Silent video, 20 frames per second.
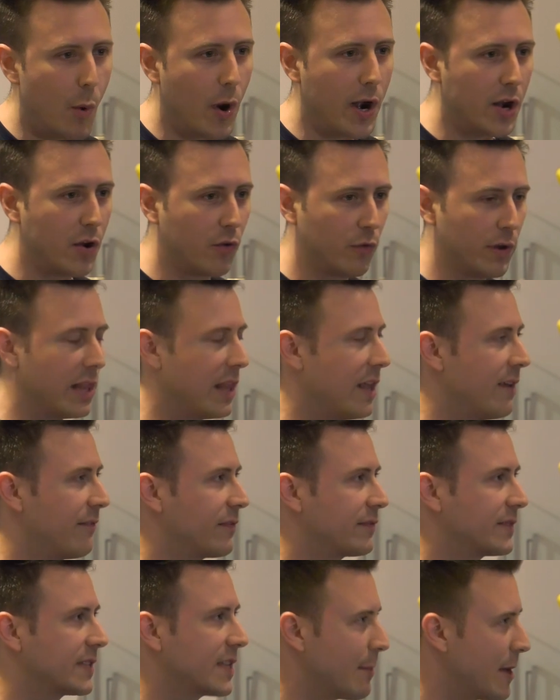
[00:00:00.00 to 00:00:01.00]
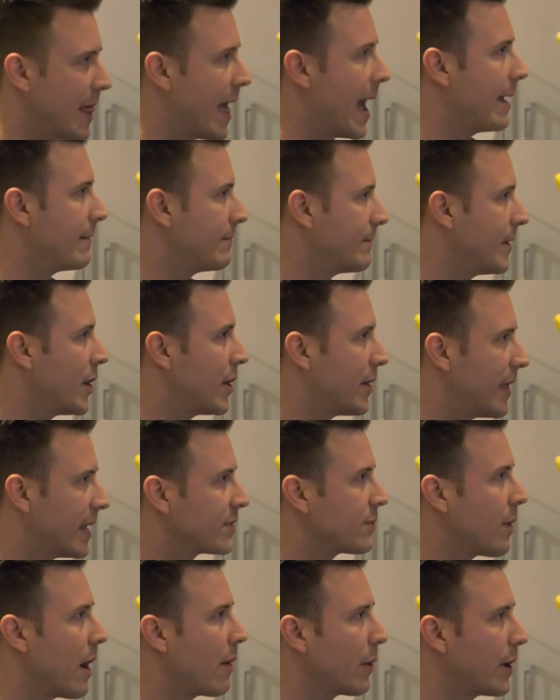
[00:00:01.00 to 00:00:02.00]
wanted to relive some of that. You know,
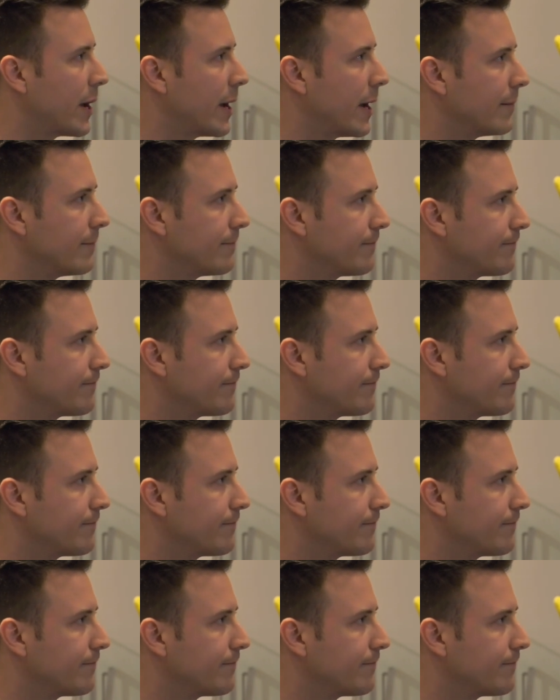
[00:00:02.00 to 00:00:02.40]
that's why we're here.